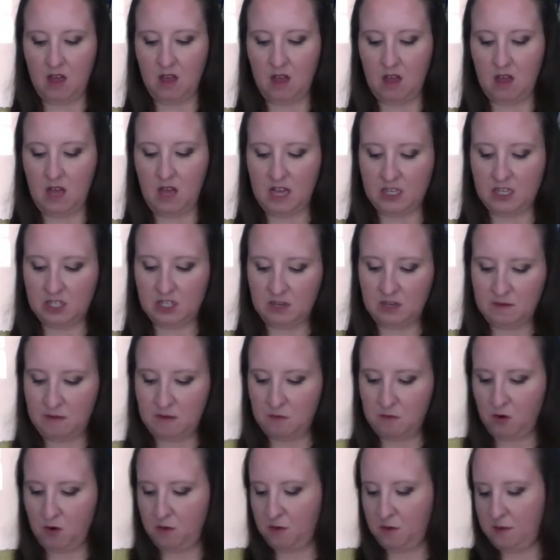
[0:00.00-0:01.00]
I should have been
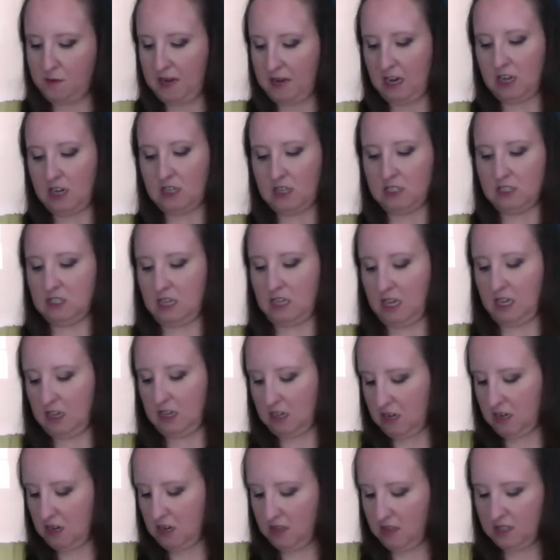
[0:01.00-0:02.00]
more prepared and
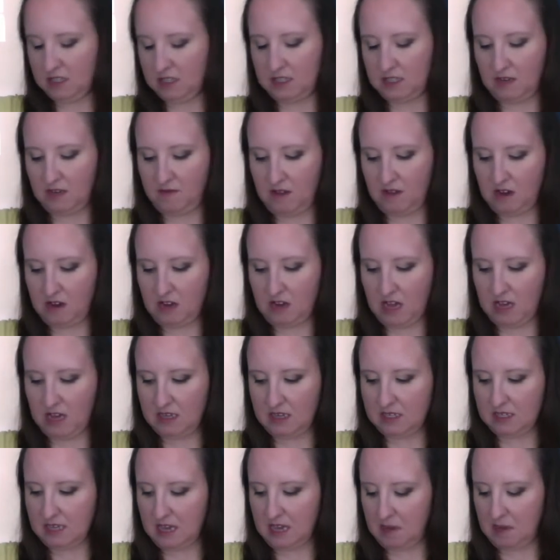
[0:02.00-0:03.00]
taken all this stuff out ahead of
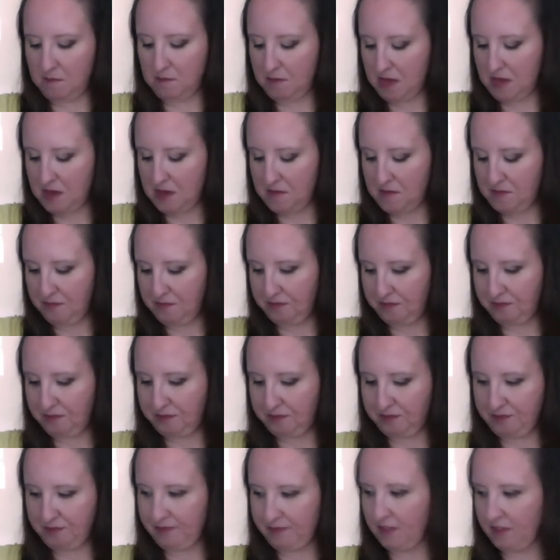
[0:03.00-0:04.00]
time, but
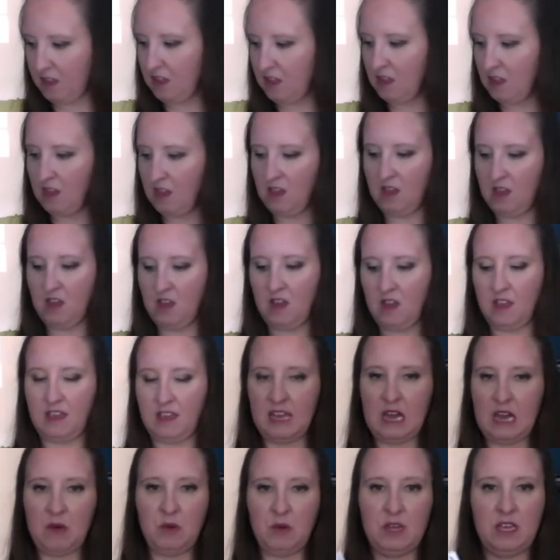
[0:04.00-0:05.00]
you
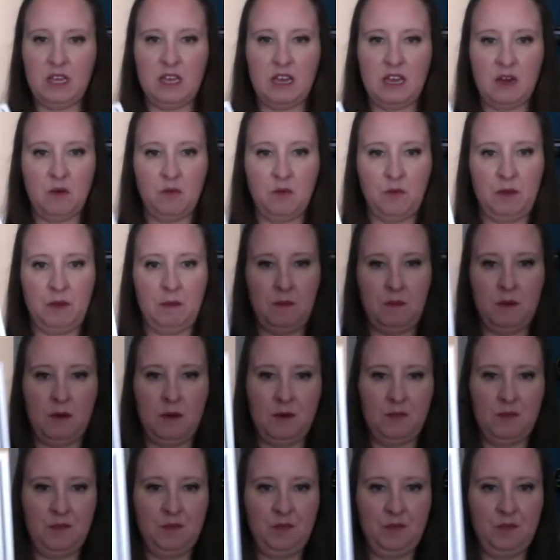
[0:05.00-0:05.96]
get what you get, people.